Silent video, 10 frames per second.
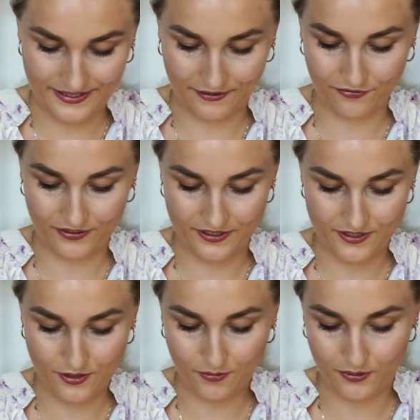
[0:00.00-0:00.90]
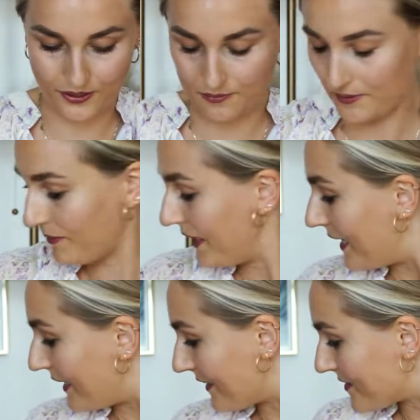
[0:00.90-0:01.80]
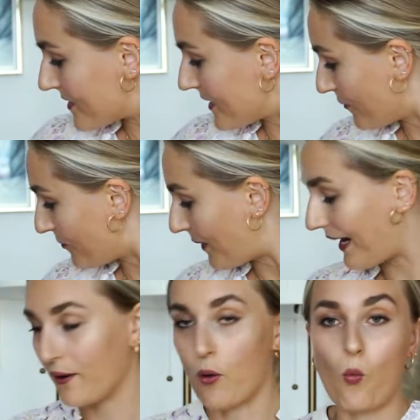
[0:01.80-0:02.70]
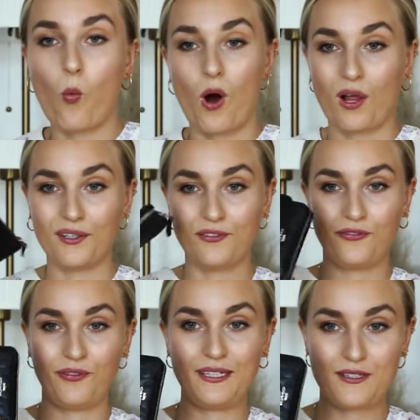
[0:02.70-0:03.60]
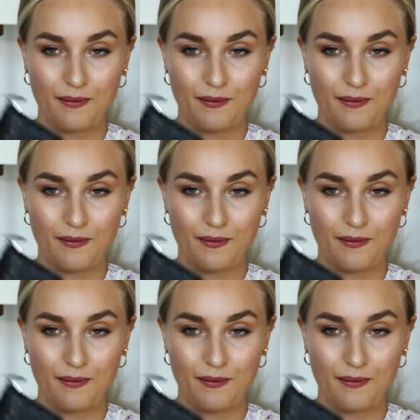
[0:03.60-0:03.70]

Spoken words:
That fits no problem. Let's see if my wallet fits,